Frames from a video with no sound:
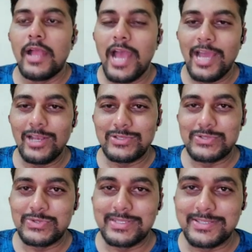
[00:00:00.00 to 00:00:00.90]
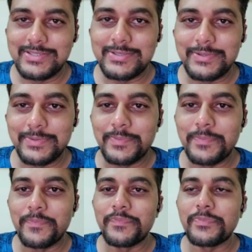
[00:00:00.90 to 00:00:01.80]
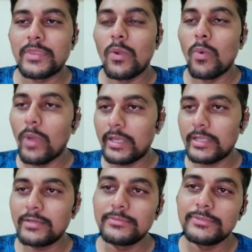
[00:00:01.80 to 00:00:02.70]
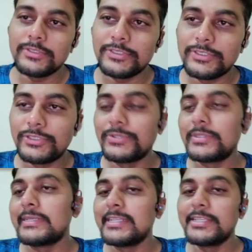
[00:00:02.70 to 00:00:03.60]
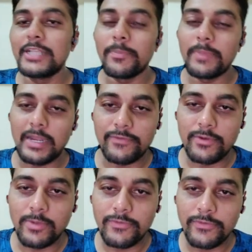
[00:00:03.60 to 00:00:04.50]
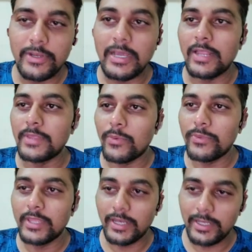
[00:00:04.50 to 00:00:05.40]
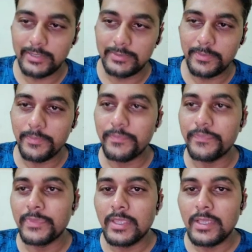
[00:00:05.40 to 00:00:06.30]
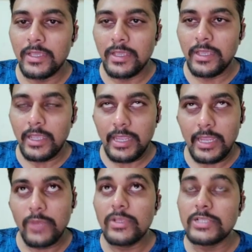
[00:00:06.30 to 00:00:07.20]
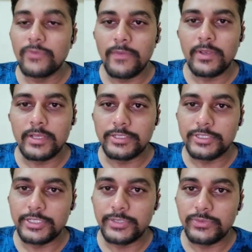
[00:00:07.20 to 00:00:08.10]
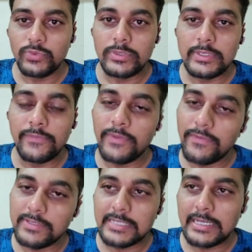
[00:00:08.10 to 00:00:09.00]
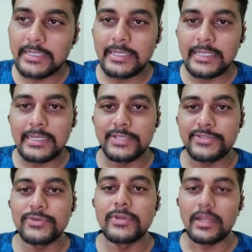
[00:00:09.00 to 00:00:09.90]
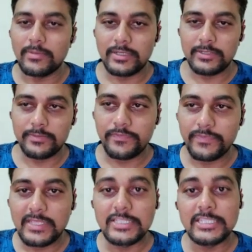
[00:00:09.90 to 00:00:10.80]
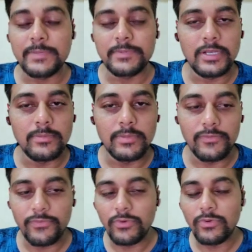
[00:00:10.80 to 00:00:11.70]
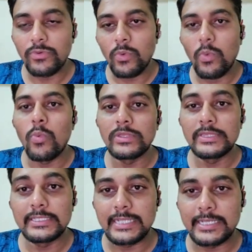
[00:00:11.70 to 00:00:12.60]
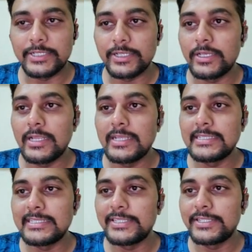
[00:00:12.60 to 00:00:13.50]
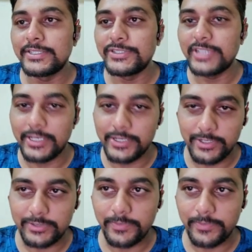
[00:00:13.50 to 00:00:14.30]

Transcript: Hello students, welcome to the digital platform of Nalanda Vidyalaya, in which we will continue the 5th standard English grammar chapter number 4 with the title Gender.